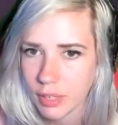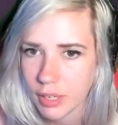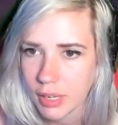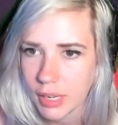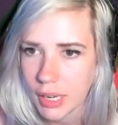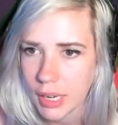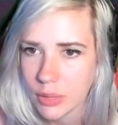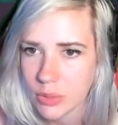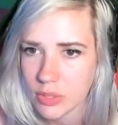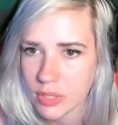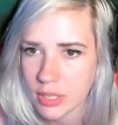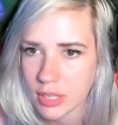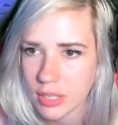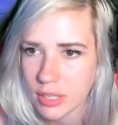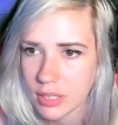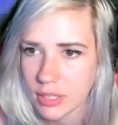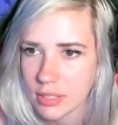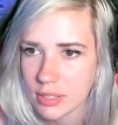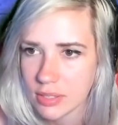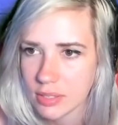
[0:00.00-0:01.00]

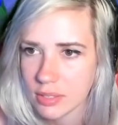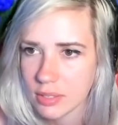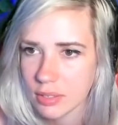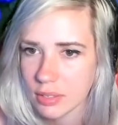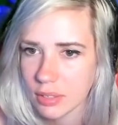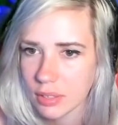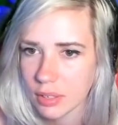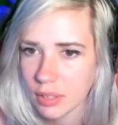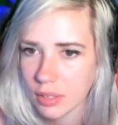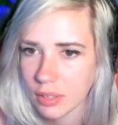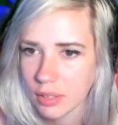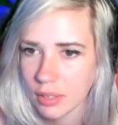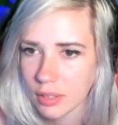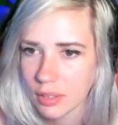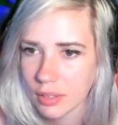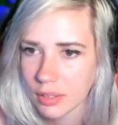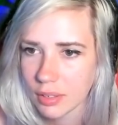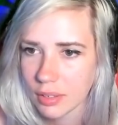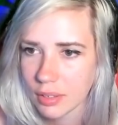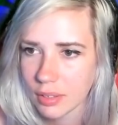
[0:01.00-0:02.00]
Houses.
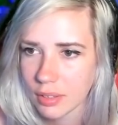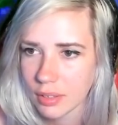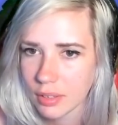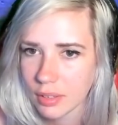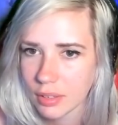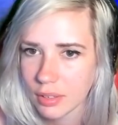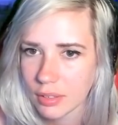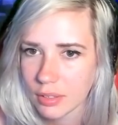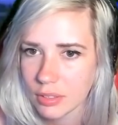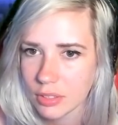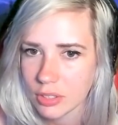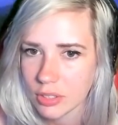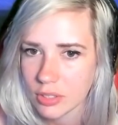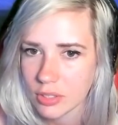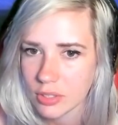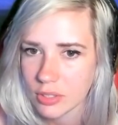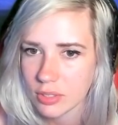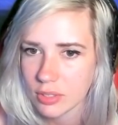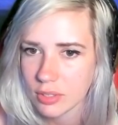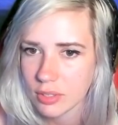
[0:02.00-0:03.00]

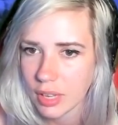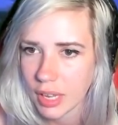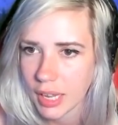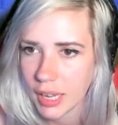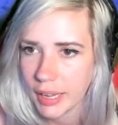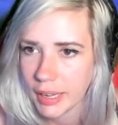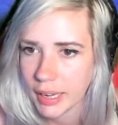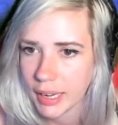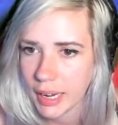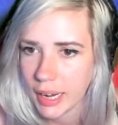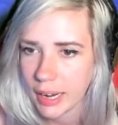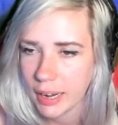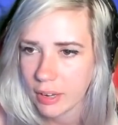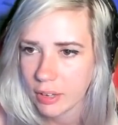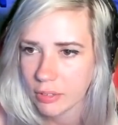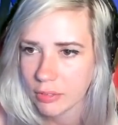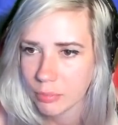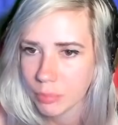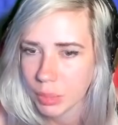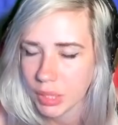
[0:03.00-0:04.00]
Just hanging
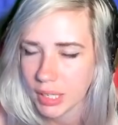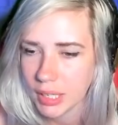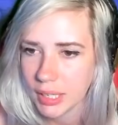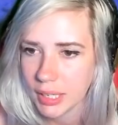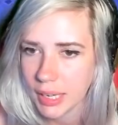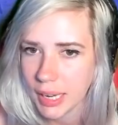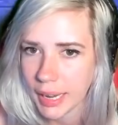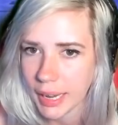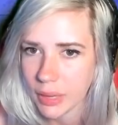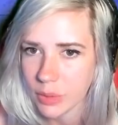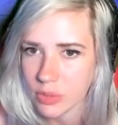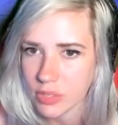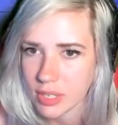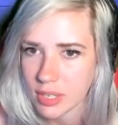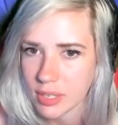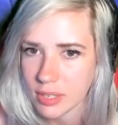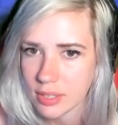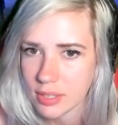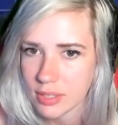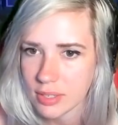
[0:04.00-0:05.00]
out, being
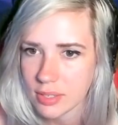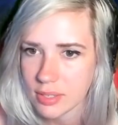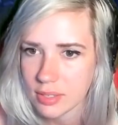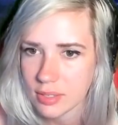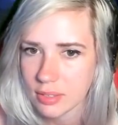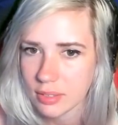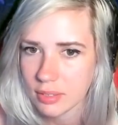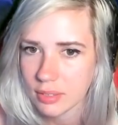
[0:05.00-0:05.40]
houses.